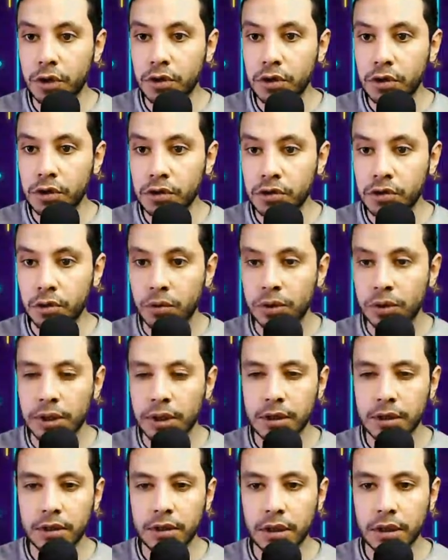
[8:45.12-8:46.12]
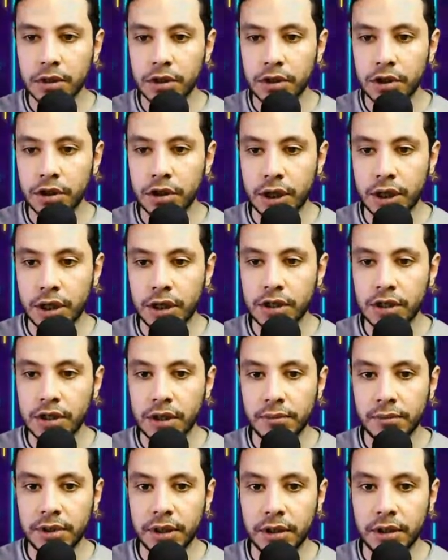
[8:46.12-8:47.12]
So let's check
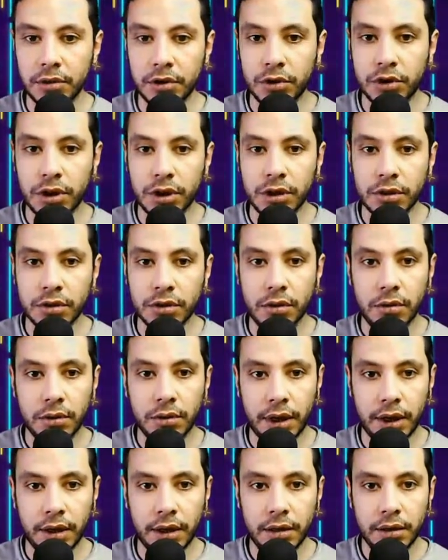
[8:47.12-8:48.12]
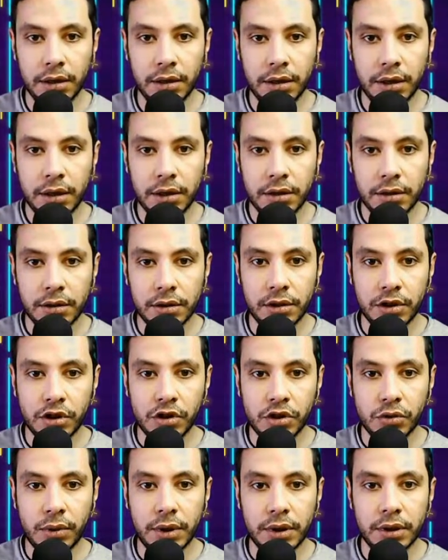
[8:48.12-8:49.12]
something which is okay.
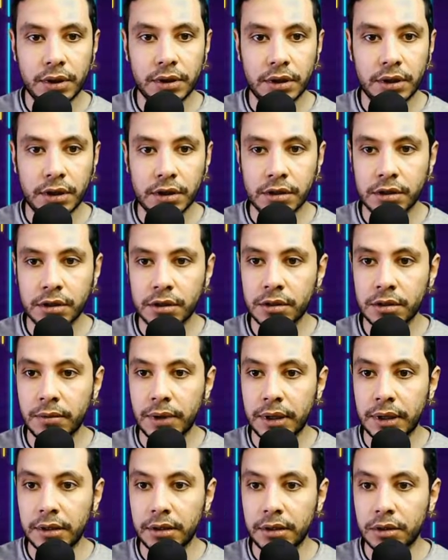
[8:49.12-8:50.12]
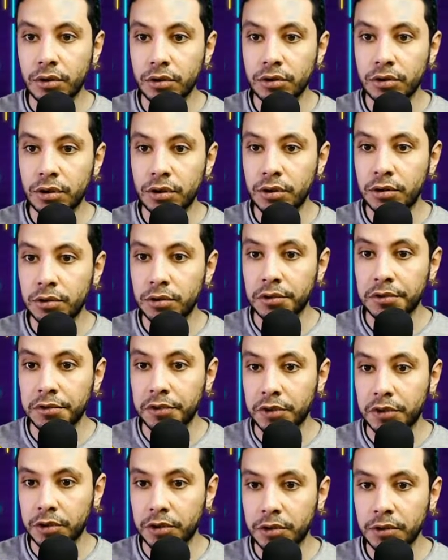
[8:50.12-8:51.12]
This one is with good
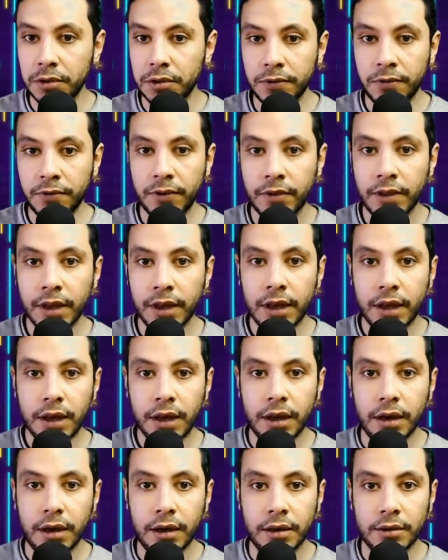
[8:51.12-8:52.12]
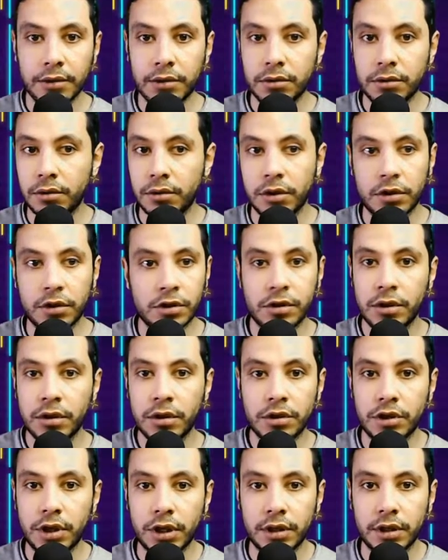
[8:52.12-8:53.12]
review. So let's
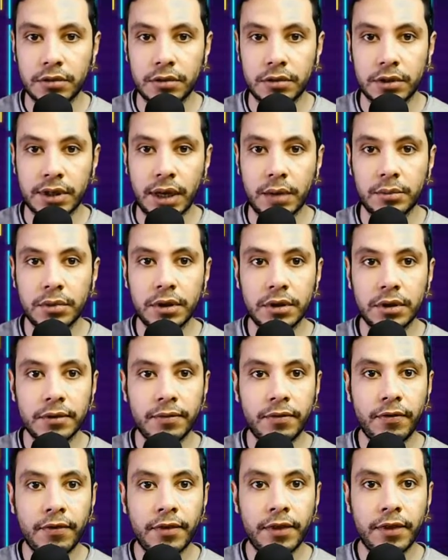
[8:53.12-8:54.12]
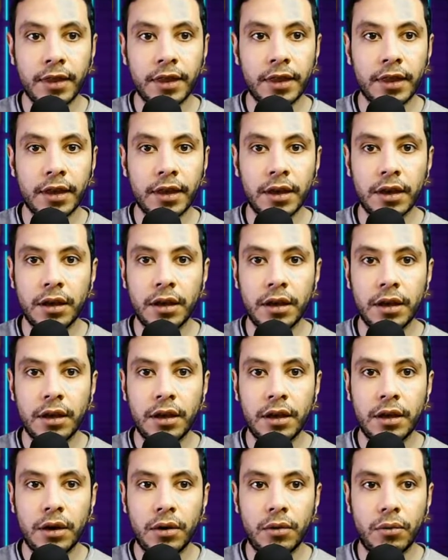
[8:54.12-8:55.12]
check it, for example.
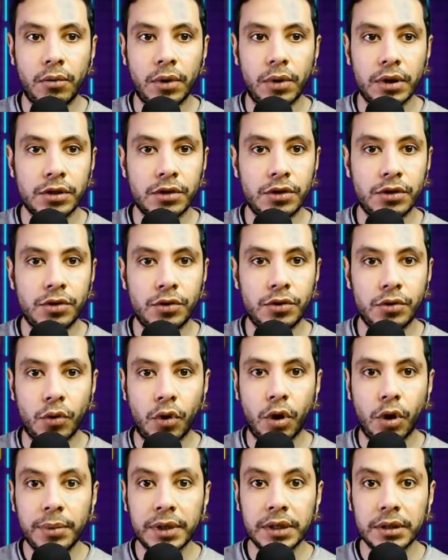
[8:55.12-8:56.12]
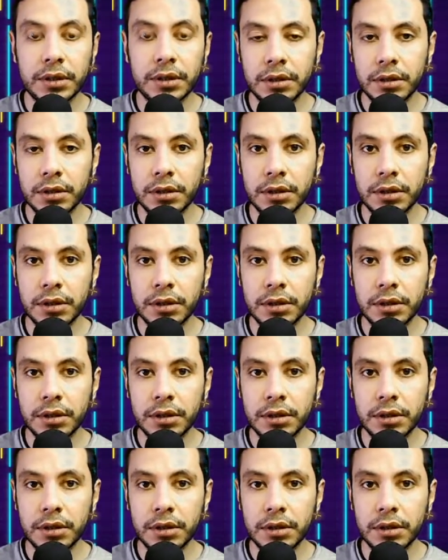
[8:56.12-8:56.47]
Once you open